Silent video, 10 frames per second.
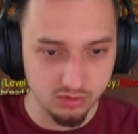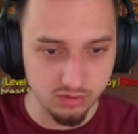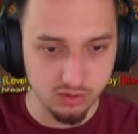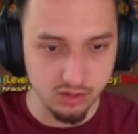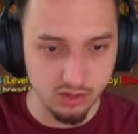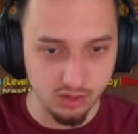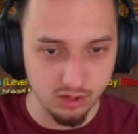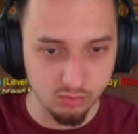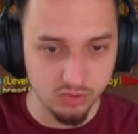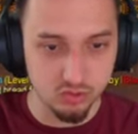
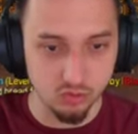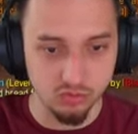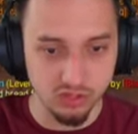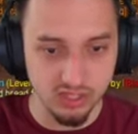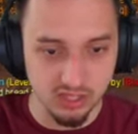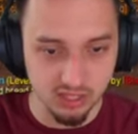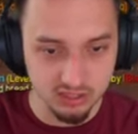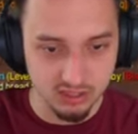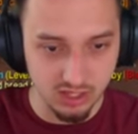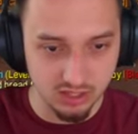Um, this Overheating
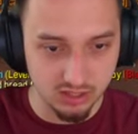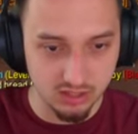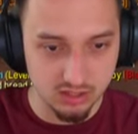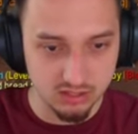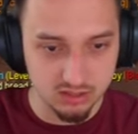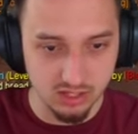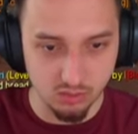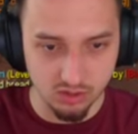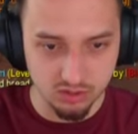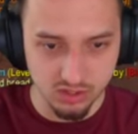is kind of nice. And
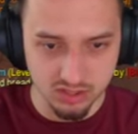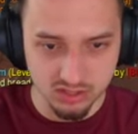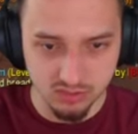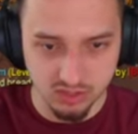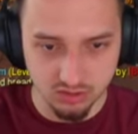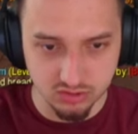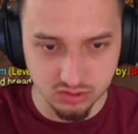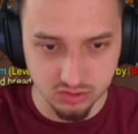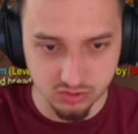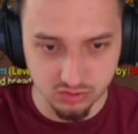we also got something else,
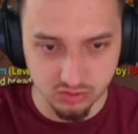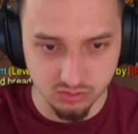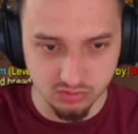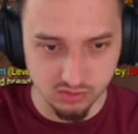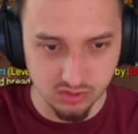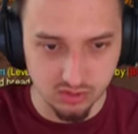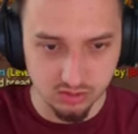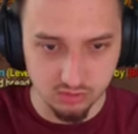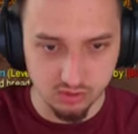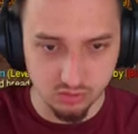too. Let me find out
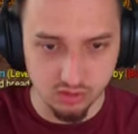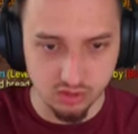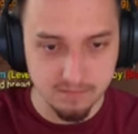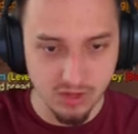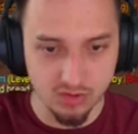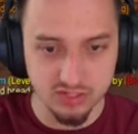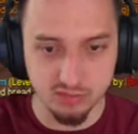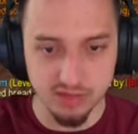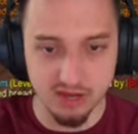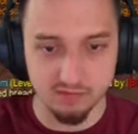where it went. Oh, this ain't
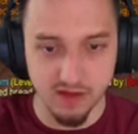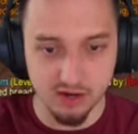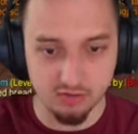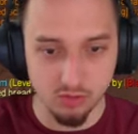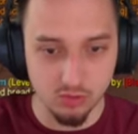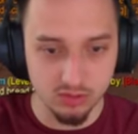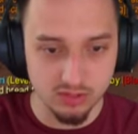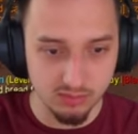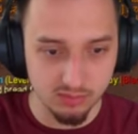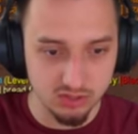bad. Fire and Holy
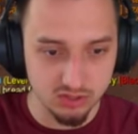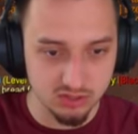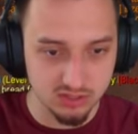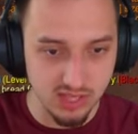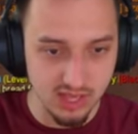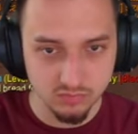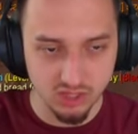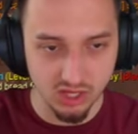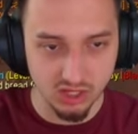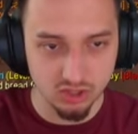Damage stack. You
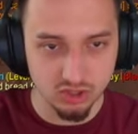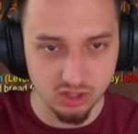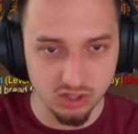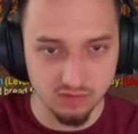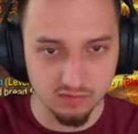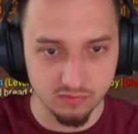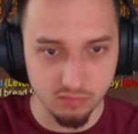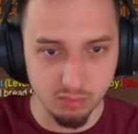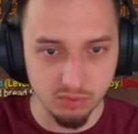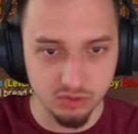kind of just a lot of
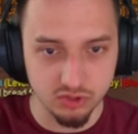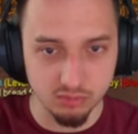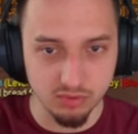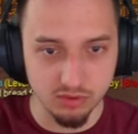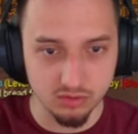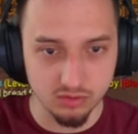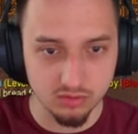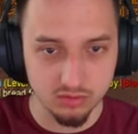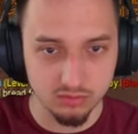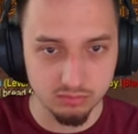mumbo-jumbo
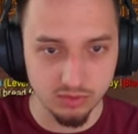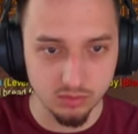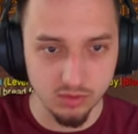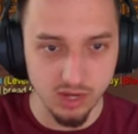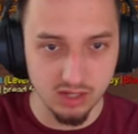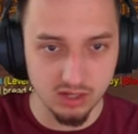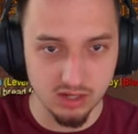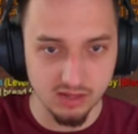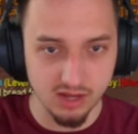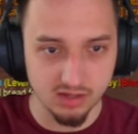but we got a lot
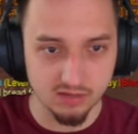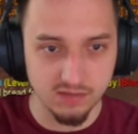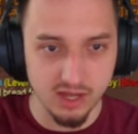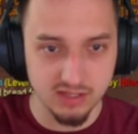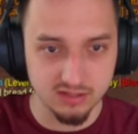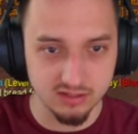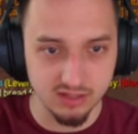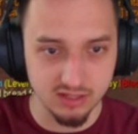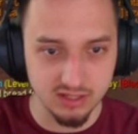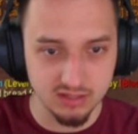that kind of ties into
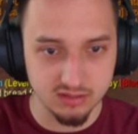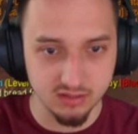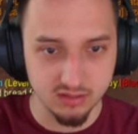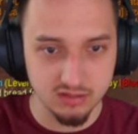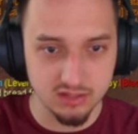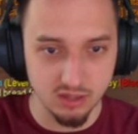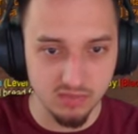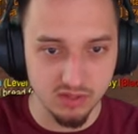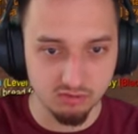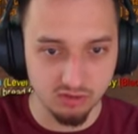at least
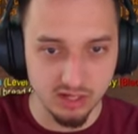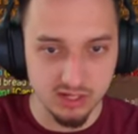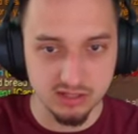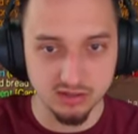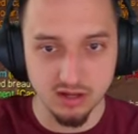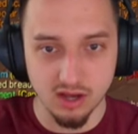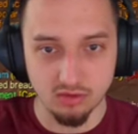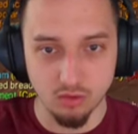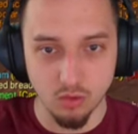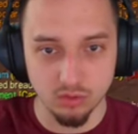something related to
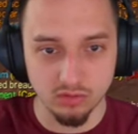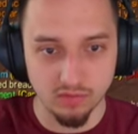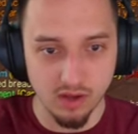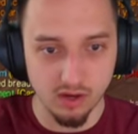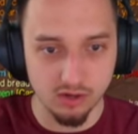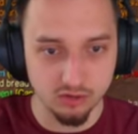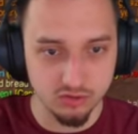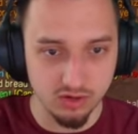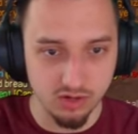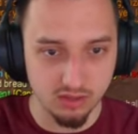either holy fire,
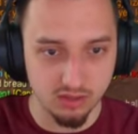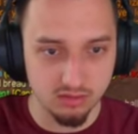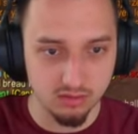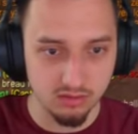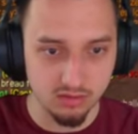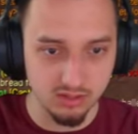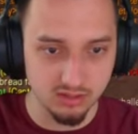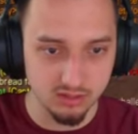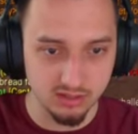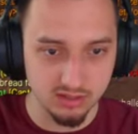strength,
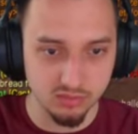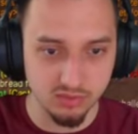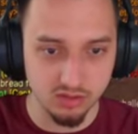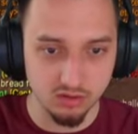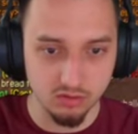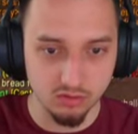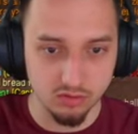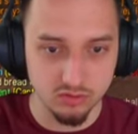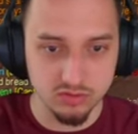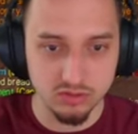intellect, something along
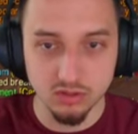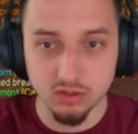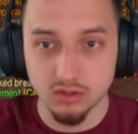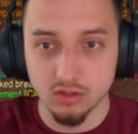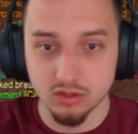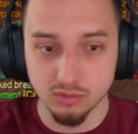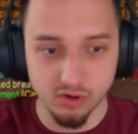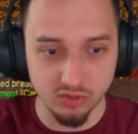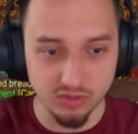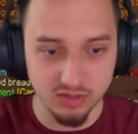those
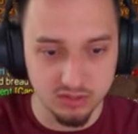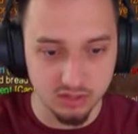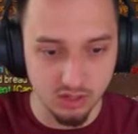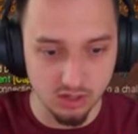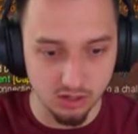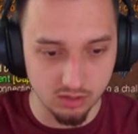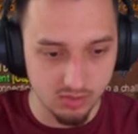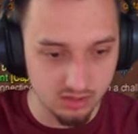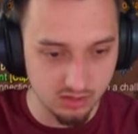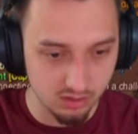departments. Um,
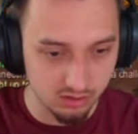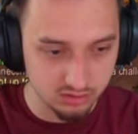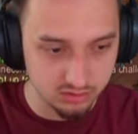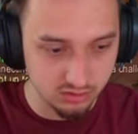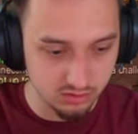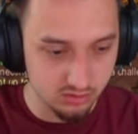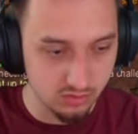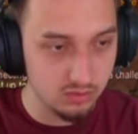and then also